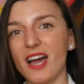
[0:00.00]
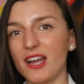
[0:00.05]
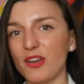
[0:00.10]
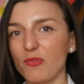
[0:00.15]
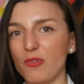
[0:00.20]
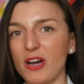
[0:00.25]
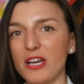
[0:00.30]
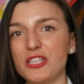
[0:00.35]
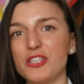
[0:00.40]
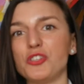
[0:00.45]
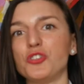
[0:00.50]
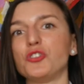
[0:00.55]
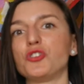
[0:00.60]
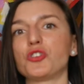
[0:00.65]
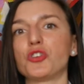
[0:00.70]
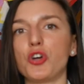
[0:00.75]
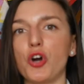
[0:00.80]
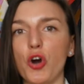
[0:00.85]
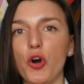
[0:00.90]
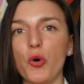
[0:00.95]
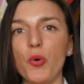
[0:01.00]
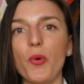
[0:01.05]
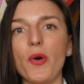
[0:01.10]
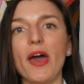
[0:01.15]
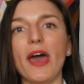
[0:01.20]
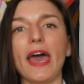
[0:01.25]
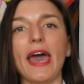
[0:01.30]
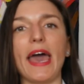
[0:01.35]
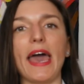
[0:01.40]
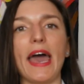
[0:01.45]
I invite you to
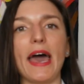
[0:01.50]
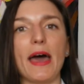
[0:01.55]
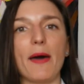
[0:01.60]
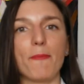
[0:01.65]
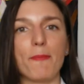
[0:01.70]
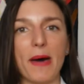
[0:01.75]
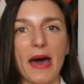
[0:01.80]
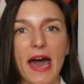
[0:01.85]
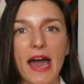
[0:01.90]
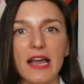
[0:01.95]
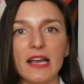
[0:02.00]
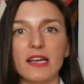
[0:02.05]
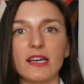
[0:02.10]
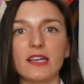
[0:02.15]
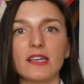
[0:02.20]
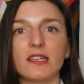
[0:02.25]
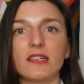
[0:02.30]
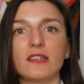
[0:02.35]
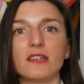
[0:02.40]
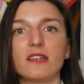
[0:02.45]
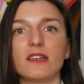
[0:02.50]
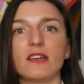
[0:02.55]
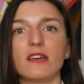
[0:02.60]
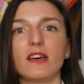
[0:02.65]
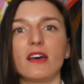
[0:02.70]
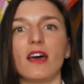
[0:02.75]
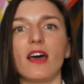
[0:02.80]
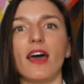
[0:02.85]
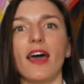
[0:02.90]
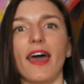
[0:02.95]
go back
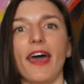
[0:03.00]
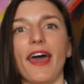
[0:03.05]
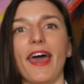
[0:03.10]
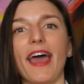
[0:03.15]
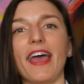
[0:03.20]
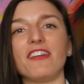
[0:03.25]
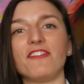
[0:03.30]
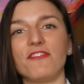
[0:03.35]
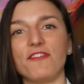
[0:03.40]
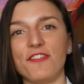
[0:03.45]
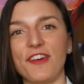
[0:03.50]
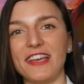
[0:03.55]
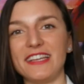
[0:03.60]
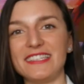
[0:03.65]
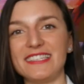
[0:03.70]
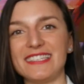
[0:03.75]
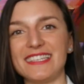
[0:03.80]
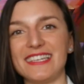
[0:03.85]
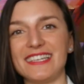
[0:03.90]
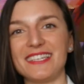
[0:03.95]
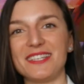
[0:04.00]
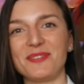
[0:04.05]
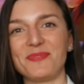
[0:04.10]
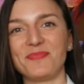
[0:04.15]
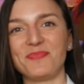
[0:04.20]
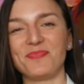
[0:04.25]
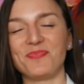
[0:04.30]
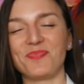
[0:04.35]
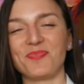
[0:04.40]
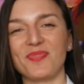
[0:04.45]
and face it.
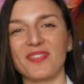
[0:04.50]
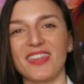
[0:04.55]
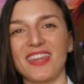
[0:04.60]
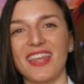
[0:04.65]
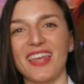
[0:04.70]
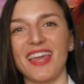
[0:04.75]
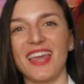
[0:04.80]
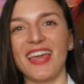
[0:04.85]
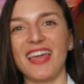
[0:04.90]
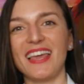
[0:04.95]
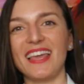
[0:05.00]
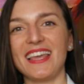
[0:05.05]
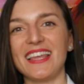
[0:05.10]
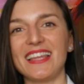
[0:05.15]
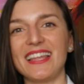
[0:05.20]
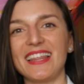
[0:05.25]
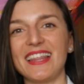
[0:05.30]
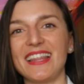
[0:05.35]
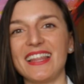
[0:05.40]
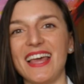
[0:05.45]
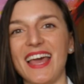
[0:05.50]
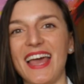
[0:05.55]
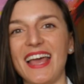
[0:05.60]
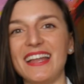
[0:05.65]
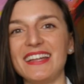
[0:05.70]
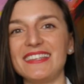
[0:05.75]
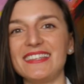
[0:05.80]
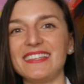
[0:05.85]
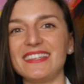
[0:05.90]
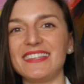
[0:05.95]

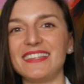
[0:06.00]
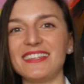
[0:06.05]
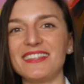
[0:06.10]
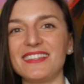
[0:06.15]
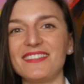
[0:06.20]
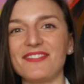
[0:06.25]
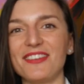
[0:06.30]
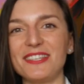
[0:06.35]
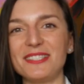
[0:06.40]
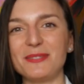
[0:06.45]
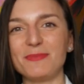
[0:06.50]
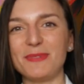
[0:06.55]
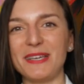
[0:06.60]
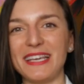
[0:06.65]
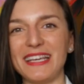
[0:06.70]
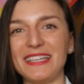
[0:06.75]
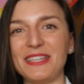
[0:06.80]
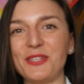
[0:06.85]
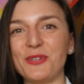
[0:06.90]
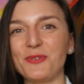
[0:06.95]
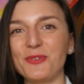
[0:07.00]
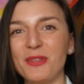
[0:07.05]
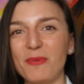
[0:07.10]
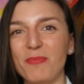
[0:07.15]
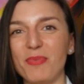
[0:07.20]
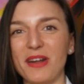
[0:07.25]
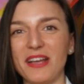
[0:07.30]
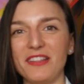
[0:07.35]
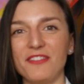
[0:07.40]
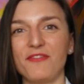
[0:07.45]
And trust me, through the
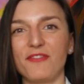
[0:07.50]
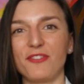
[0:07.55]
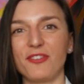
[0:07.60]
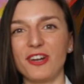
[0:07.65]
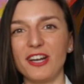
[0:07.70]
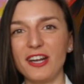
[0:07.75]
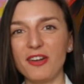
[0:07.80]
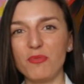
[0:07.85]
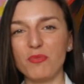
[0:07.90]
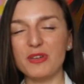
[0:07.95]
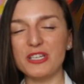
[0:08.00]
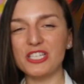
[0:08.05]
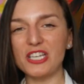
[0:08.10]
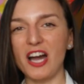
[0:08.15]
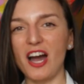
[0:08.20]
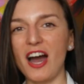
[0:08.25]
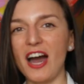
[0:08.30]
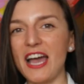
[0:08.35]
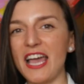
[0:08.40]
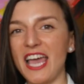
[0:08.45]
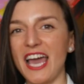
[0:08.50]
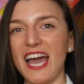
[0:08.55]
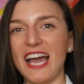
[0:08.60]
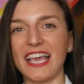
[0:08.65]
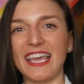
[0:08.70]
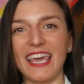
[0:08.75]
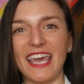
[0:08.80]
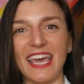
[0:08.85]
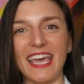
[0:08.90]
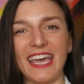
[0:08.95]
breath work, which I
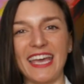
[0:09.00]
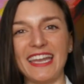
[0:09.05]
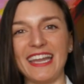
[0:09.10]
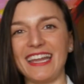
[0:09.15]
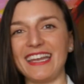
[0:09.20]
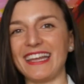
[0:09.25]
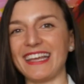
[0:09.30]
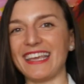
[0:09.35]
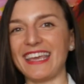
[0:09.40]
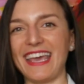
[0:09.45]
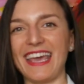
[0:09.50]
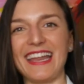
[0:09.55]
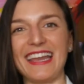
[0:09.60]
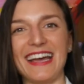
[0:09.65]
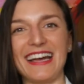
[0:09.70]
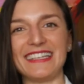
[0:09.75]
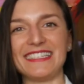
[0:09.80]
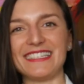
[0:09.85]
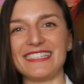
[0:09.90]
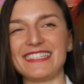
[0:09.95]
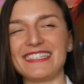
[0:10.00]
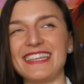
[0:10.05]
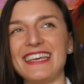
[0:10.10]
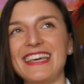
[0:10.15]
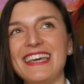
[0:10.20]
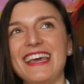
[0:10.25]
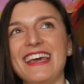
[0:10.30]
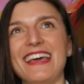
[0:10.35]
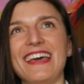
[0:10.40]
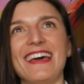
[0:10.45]
again and again, I
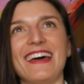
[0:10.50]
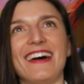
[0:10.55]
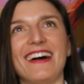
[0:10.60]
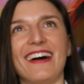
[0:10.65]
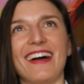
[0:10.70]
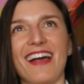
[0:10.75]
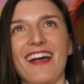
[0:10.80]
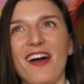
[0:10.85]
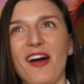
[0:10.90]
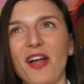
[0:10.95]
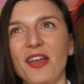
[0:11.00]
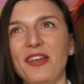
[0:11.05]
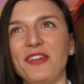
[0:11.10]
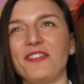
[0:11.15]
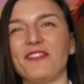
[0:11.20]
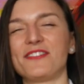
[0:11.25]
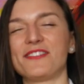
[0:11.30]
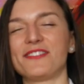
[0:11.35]
can't,